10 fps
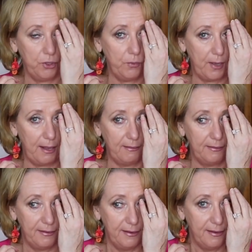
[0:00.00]
pretty
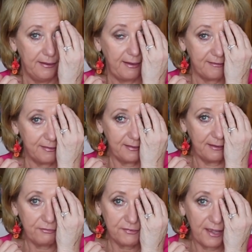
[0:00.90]
well gets the
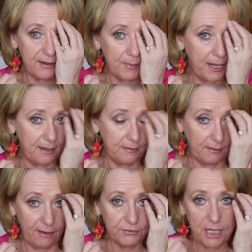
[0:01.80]
left side of my the
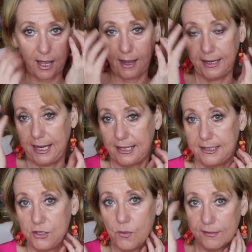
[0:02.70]
left eye
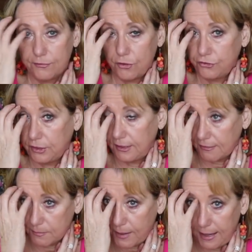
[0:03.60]
and the US version
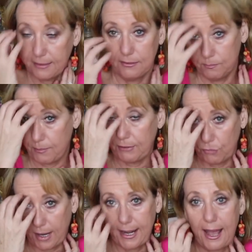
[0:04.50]
gets my my
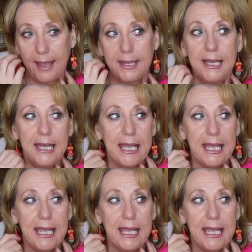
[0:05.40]
right eye